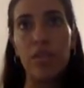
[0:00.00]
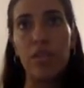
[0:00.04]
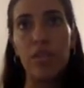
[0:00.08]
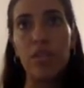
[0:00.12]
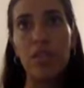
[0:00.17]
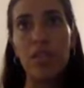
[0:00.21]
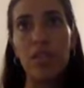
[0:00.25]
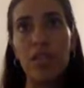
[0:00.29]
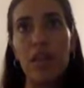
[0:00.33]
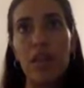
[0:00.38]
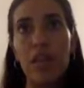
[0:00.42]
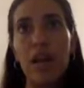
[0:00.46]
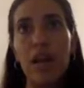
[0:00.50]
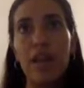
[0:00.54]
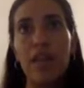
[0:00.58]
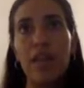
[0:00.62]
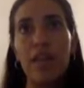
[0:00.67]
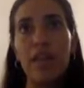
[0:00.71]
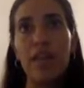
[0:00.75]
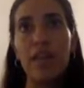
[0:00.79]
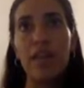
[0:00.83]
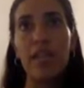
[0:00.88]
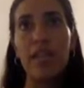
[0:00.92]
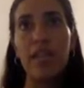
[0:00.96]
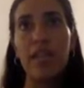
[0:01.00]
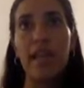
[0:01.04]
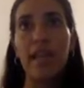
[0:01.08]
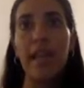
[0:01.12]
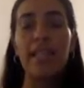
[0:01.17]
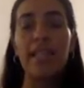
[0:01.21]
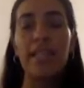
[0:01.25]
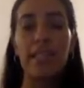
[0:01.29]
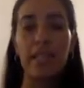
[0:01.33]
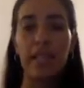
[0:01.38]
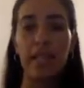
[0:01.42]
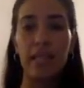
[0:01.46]
So it's kind of like
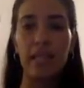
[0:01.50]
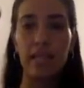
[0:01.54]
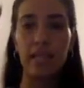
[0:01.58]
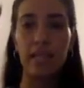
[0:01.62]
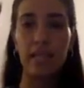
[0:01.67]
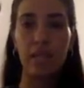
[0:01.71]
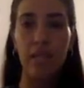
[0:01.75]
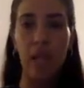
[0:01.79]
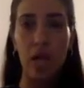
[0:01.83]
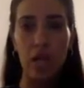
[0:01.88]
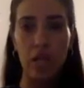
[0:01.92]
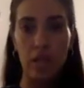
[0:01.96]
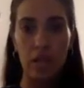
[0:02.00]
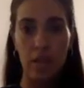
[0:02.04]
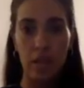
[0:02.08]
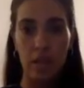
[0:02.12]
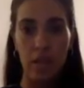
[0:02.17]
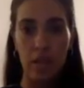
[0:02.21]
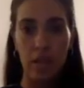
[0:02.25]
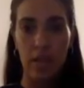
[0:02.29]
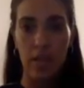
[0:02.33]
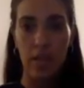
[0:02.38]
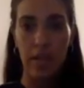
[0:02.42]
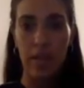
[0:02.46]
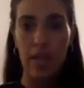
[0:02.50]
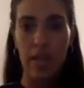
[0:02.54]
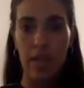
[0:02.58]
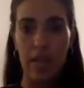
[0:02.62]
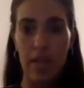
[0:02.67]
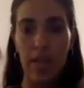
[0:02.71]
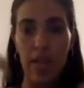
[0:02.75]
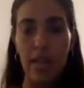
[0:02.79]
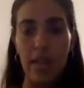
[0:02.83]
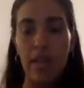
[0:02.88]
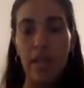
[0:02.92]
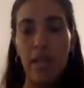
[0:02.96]
headset slots, right?
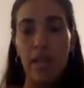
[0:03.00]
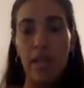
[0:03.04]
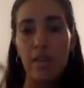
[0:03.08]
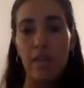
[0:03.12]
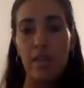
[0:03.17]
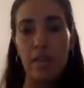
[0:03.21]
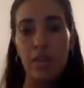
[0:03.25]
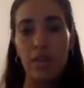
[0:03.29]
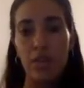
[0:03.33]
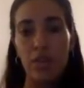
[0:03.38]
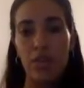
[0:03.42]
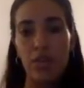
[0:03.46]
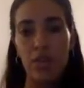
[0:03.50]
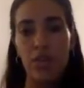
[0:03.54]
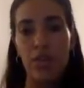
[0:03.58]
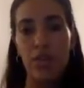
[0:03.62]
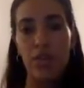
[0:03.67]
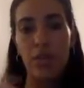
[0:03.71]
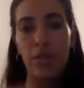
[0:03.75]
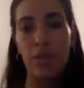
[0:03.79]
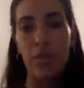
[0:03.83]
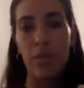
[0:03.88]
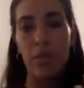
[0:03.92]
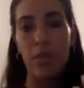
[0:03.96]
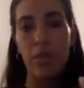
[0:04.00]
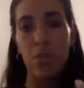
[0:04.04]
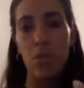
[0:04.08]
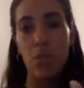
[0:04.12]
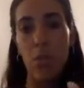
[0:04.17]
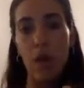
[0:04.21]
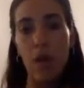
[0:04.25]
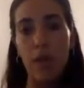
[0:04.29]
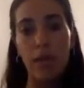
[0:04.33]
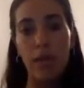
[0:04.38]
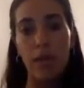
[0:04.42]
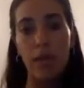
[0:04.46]
If someone uses up
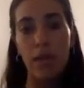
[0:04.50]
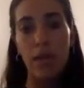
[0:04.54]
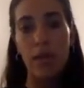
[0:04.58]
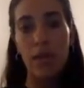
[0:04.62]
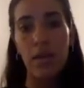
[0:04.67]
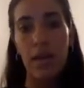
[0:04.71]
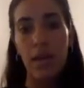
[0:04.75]
1,